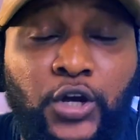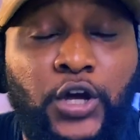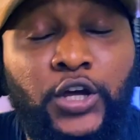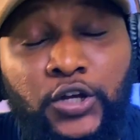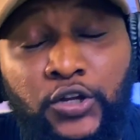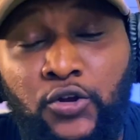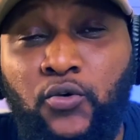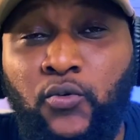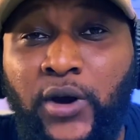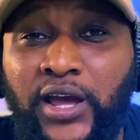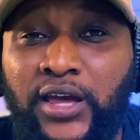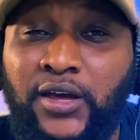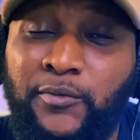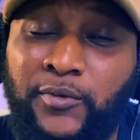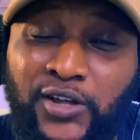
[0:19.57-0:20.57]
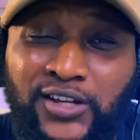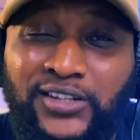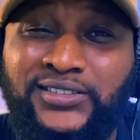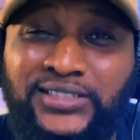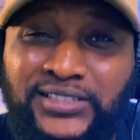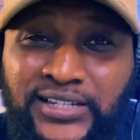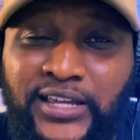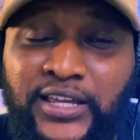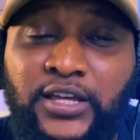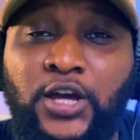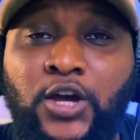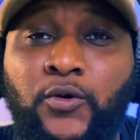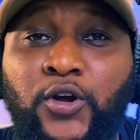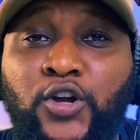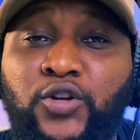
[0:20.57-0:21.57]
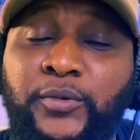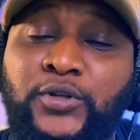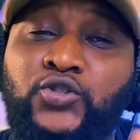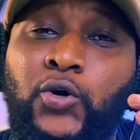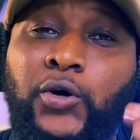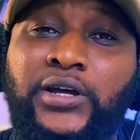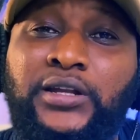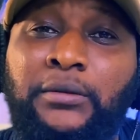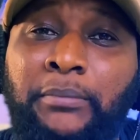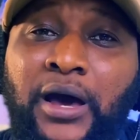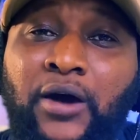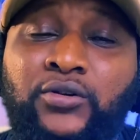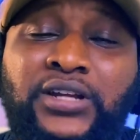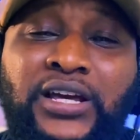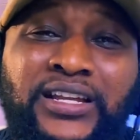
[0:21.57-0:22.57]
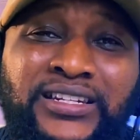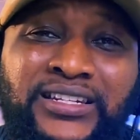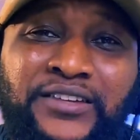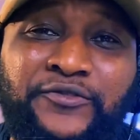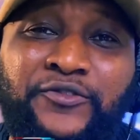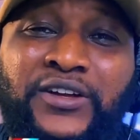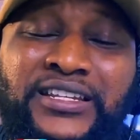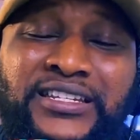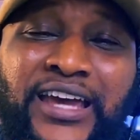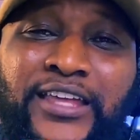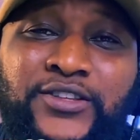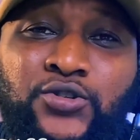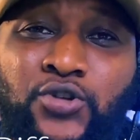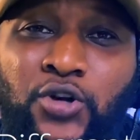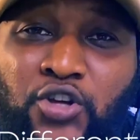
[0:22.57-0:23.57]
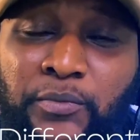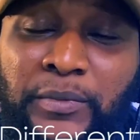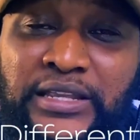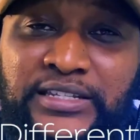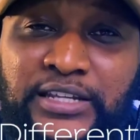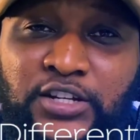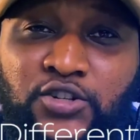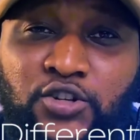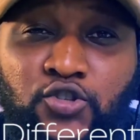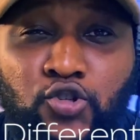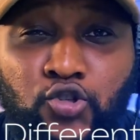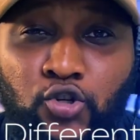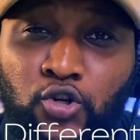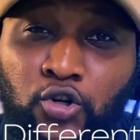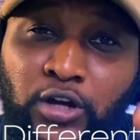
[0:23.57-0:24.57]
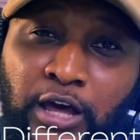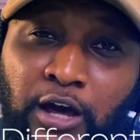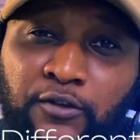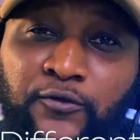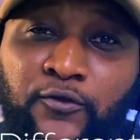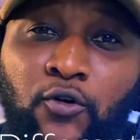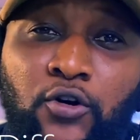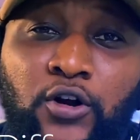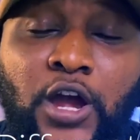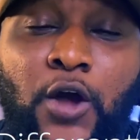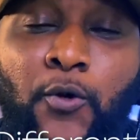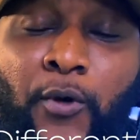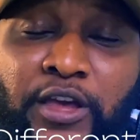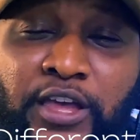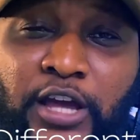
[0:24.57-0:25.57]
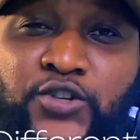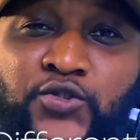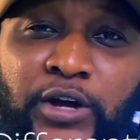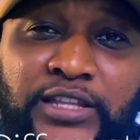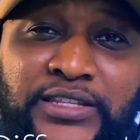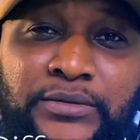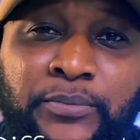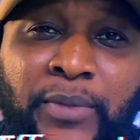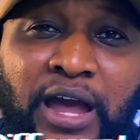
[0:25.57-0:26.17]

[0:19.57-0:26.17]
You know why? Because today we're going to be talking about different title documentations you should look out for when you're trying to buy